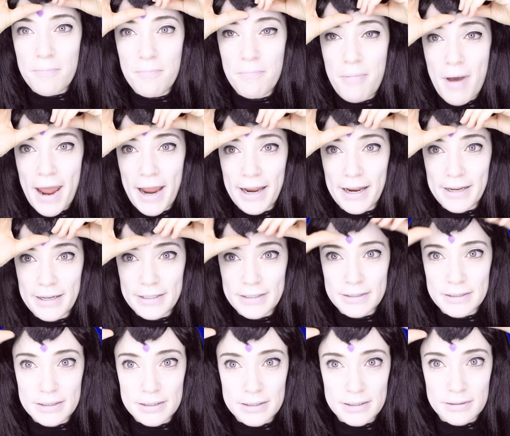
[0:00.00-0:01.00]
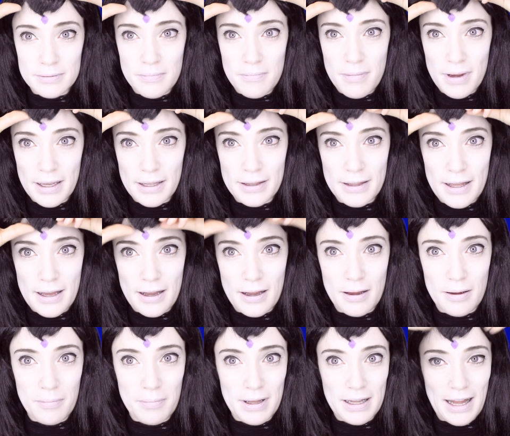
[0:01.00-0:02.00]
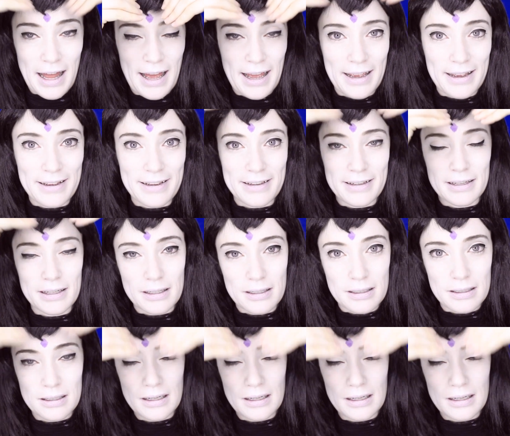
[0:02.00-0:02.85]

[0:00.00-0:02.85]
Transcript: bangs made them like